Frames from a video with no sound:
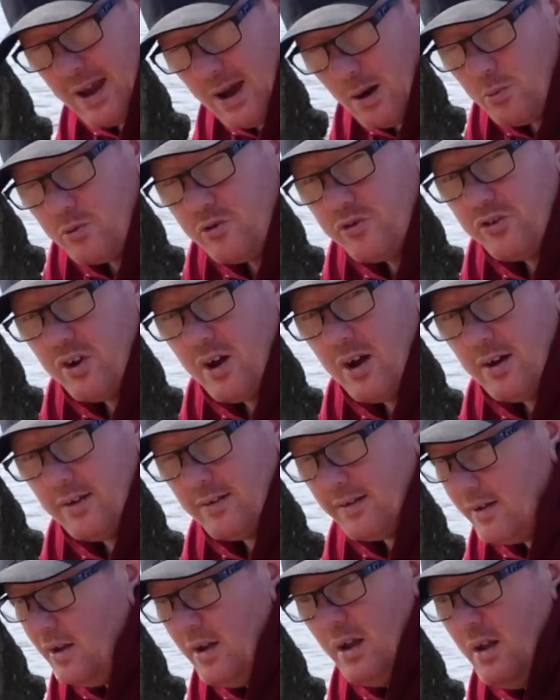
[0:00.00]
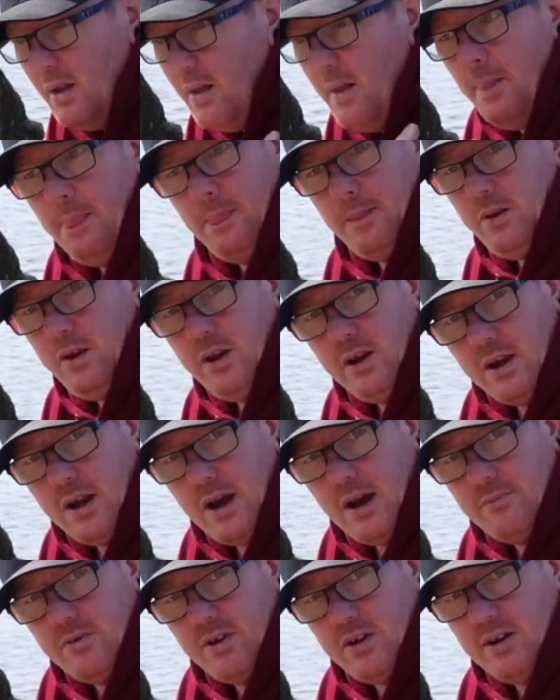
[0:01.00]
outside. You can
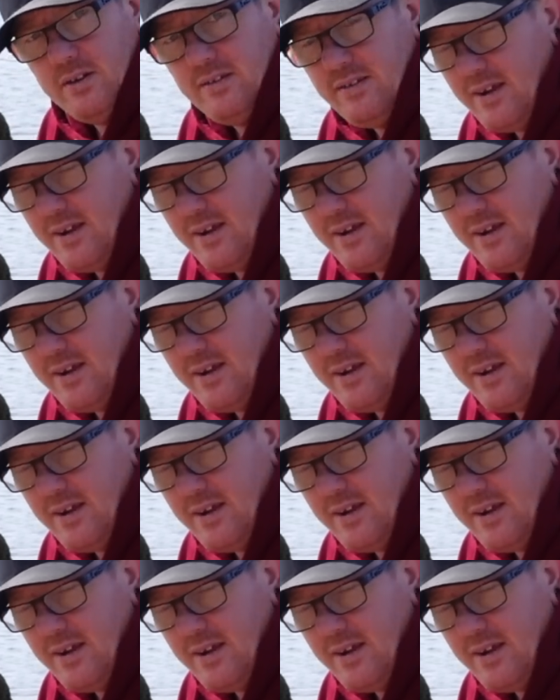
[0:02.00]
have it in a